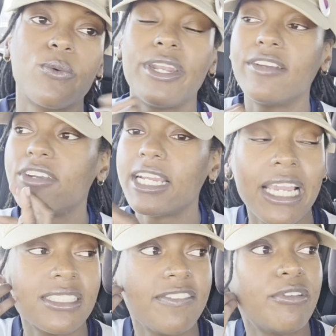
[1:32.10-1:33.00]
or whatever
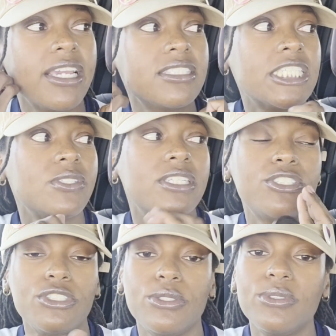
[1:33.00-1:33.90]
MagSafe accessory
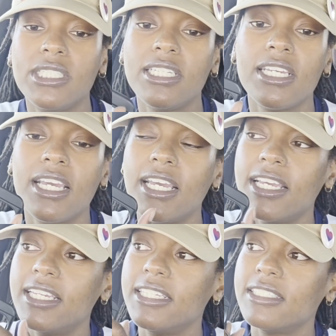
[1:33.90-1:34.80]
that you're using
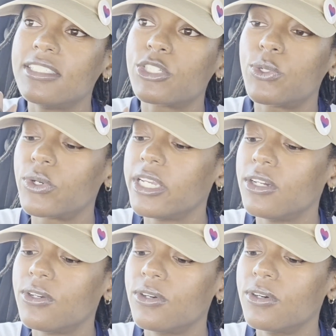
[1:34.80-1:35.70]
is
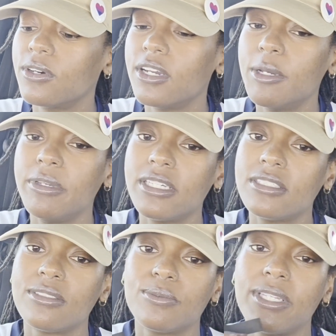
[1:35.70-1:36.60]
critical,
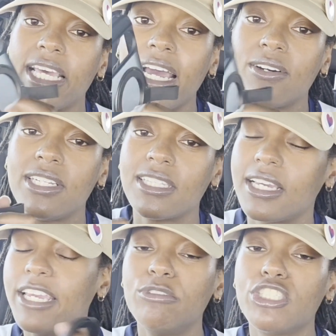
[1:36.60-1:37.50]
because without it, it
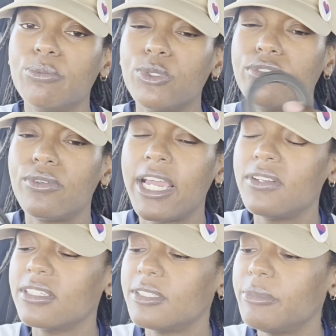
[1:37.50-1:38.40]
can just move
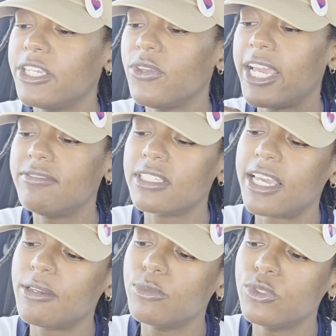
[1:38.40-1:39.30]
around a little bit and you have to
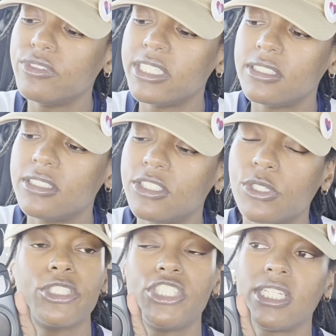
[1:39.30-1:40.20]
like move it,
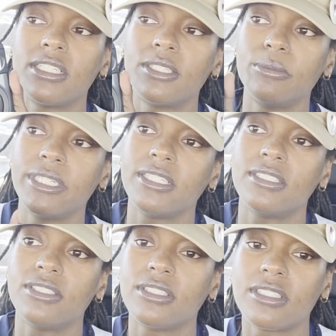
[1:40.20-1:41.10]
push it a little bit
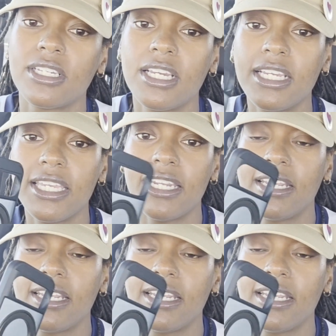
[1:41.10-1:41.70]
to get